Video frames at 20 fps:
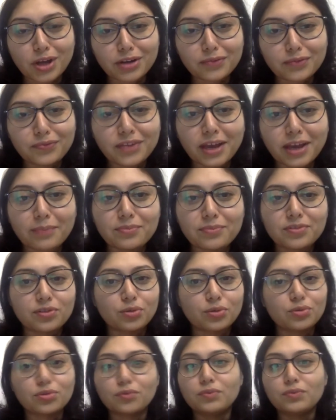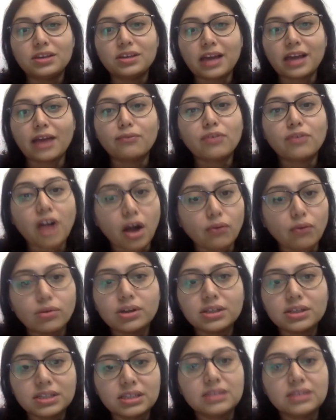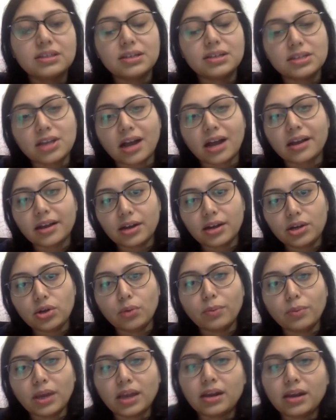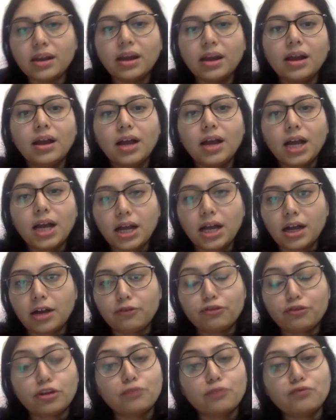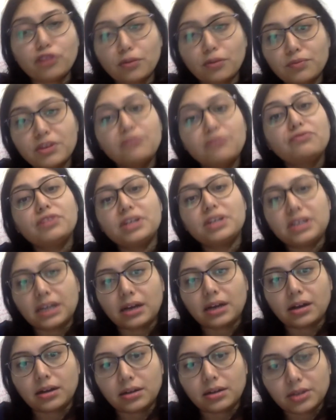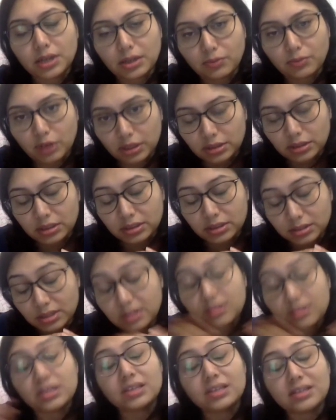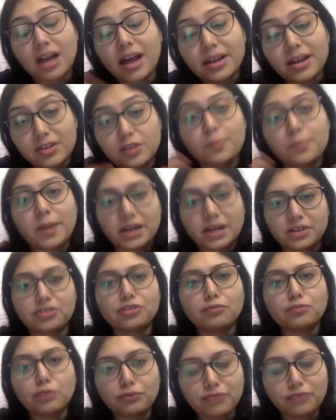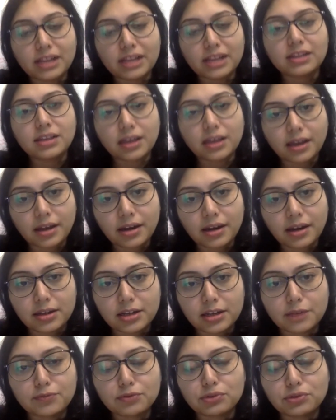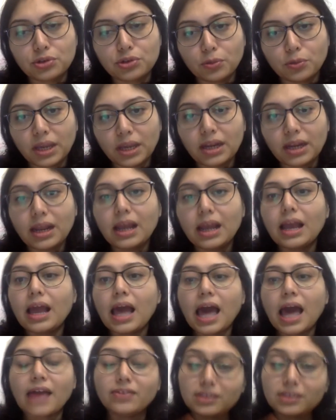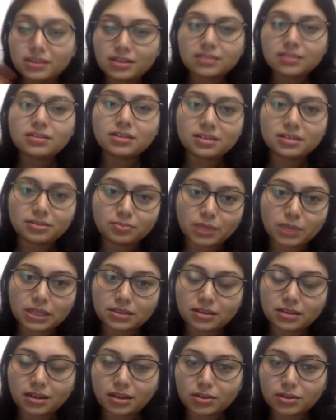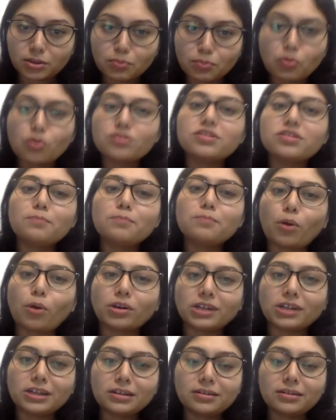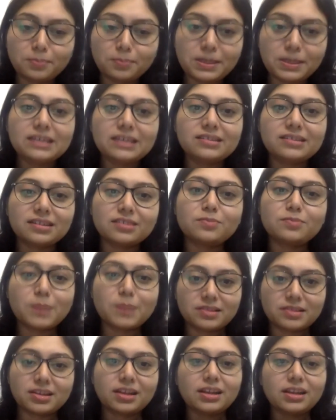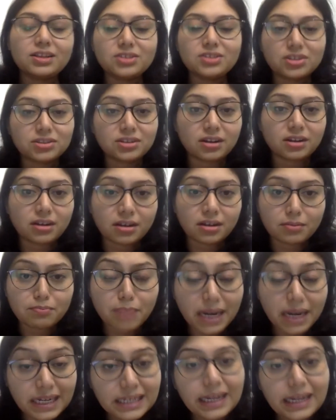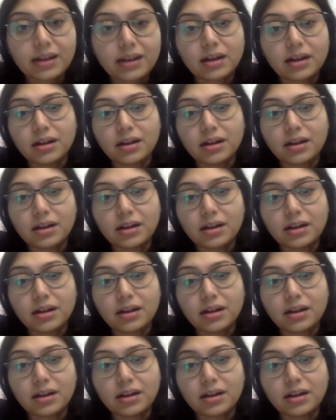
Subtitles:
of them. So we have covered the entire domain from some different the entire spectrum of healthcare in terms of the domain. And the most important piece is basically the MedTech